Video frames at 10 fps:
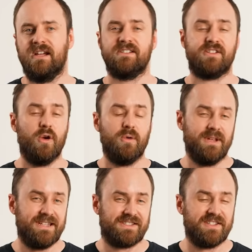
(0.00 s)
So
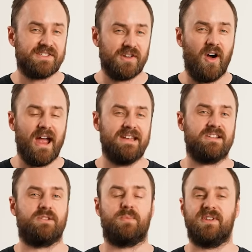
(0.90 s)
it's designed
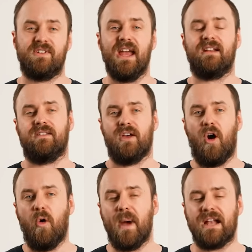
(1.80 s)
to protect the
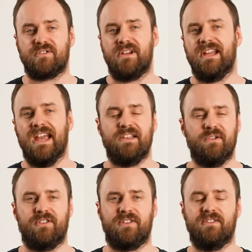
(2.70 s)
whole battery and
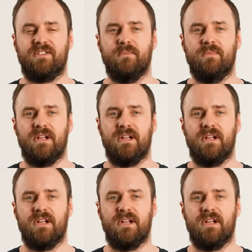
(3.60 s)
your system.